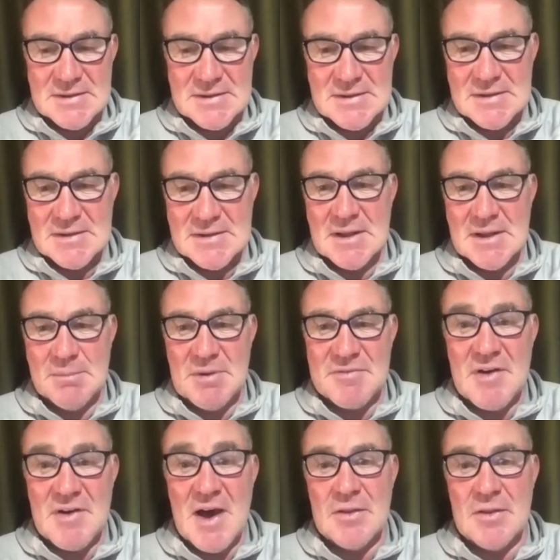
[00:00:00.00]
My
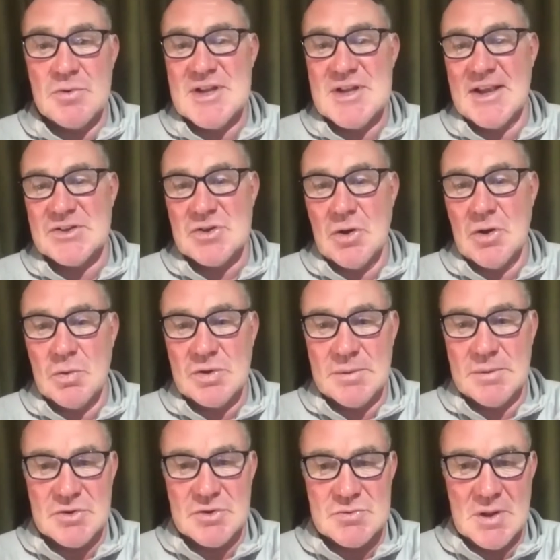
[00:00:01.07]
father was an
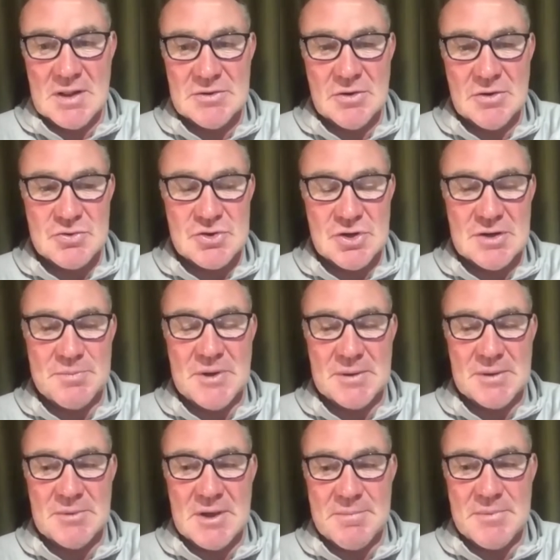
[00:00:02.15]
ex-goalkeeper as well, tried to
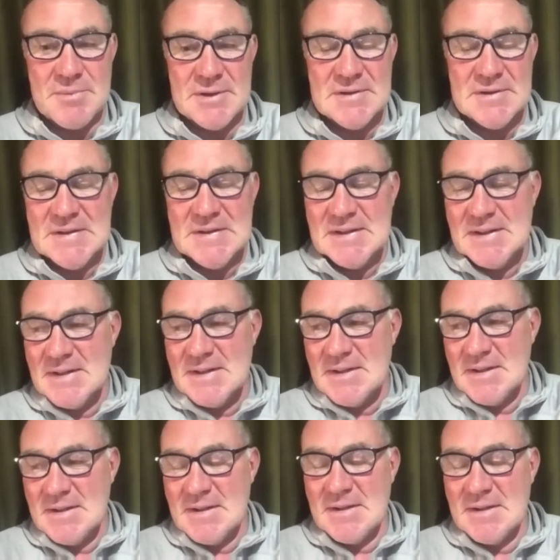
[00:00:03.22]
pick me up. But
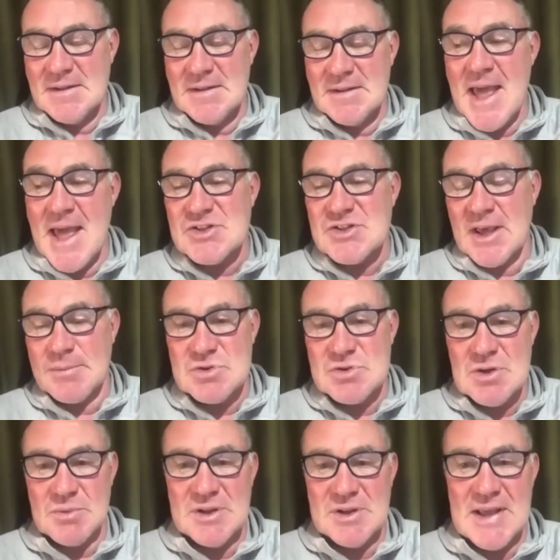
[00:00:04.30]
the next game,
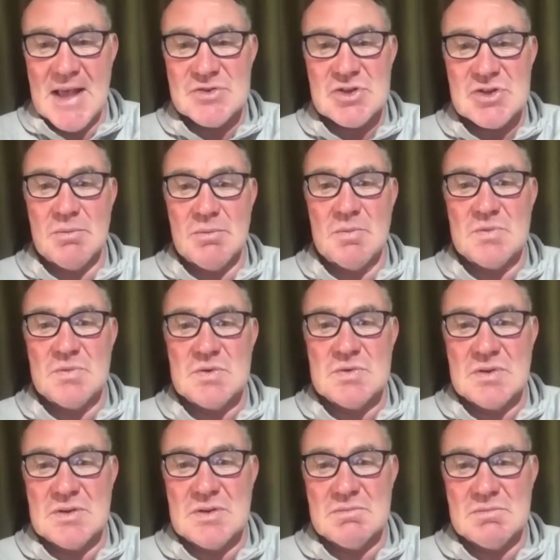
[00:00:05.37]
somebody else
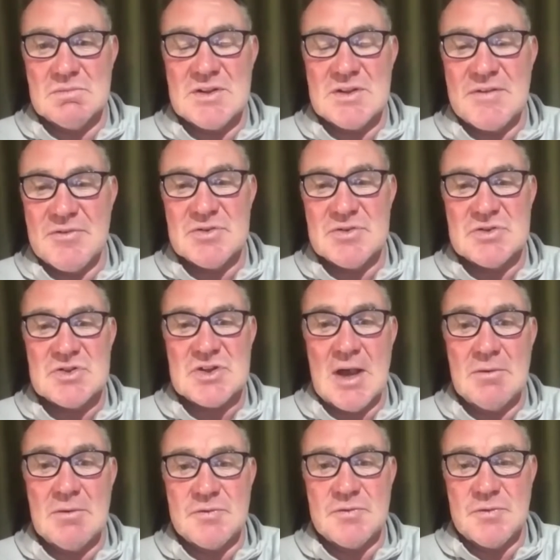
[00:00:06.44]
a different
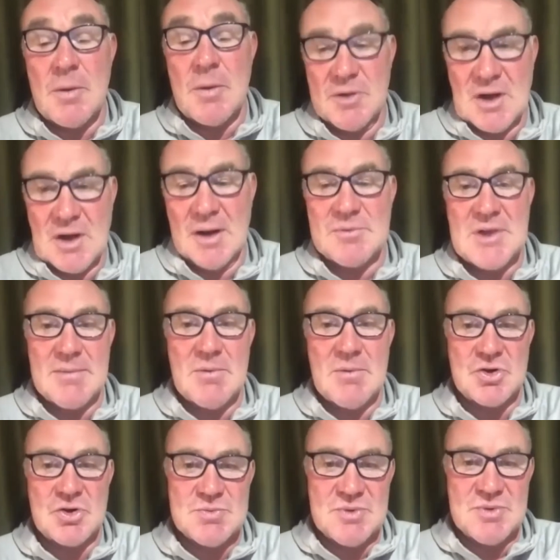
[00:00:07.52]
scout from the club came and
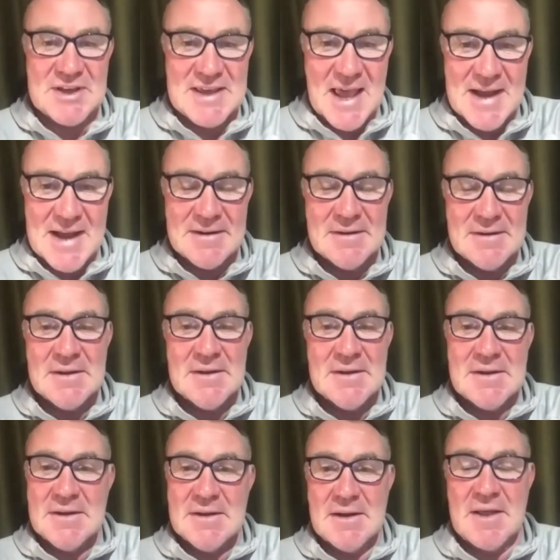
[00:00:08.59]
watched me again.
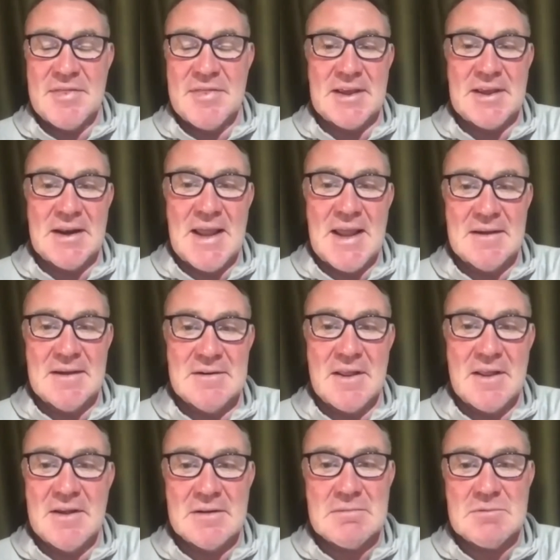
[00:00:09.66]
And I think I let
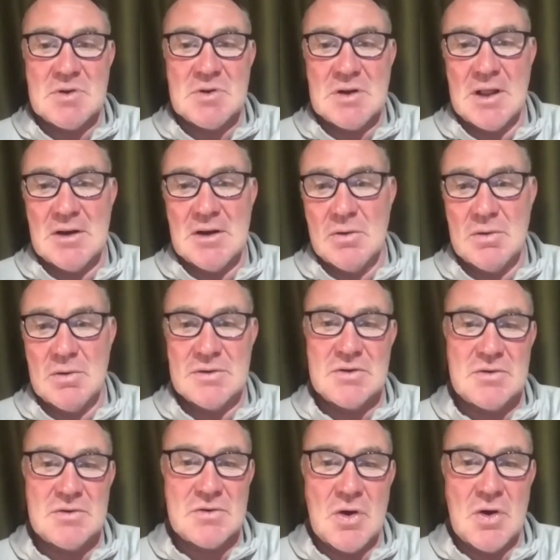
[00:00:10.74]
another load of
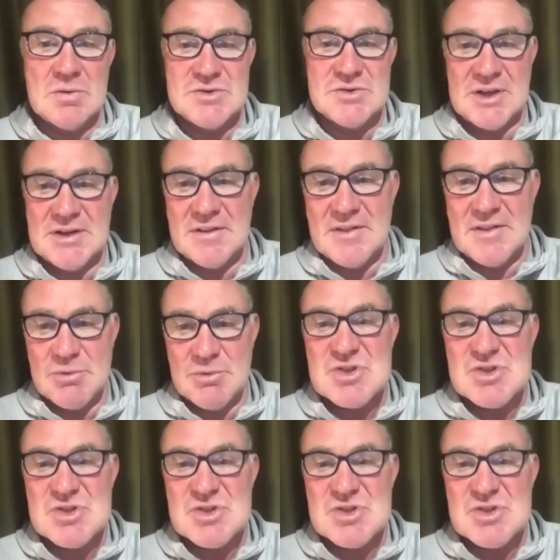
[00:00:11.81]
goals in. I think it was